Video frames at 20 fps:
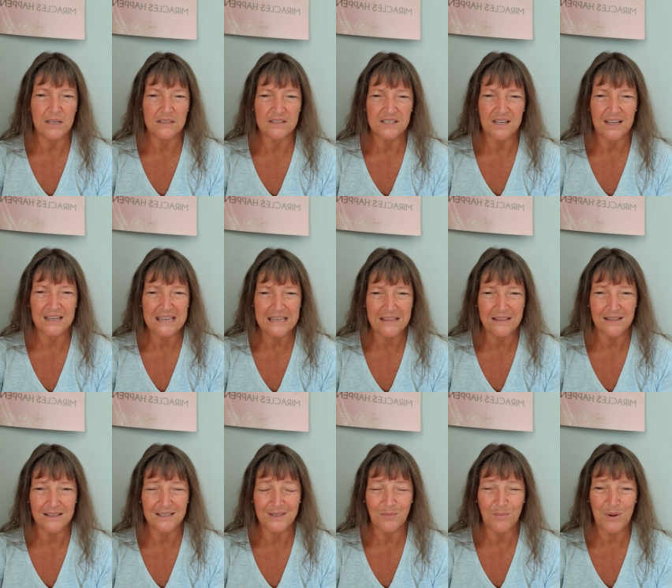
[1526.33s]
stay in
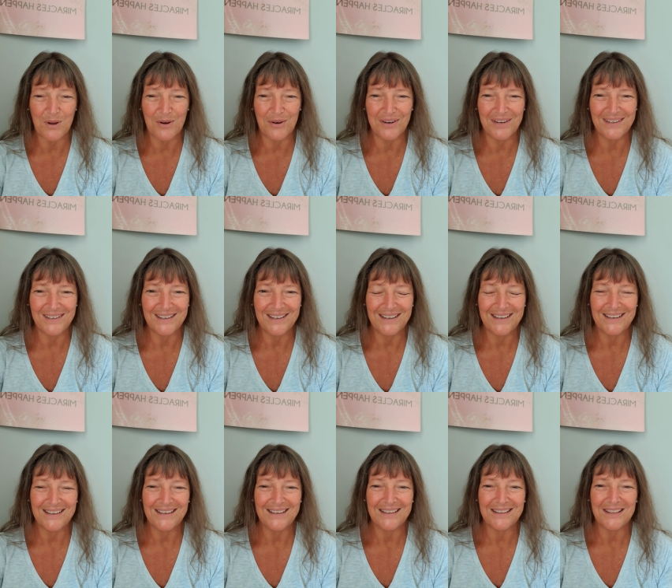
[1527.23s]
the spirit,
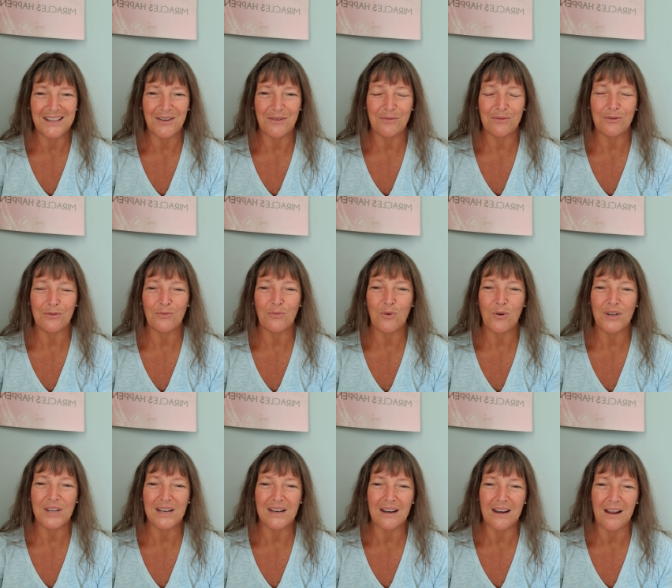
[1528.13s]
that we'll
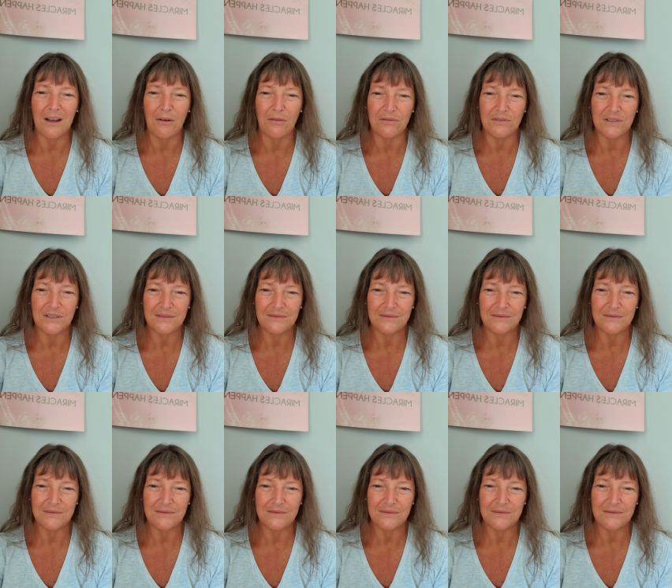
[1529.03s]
walk in love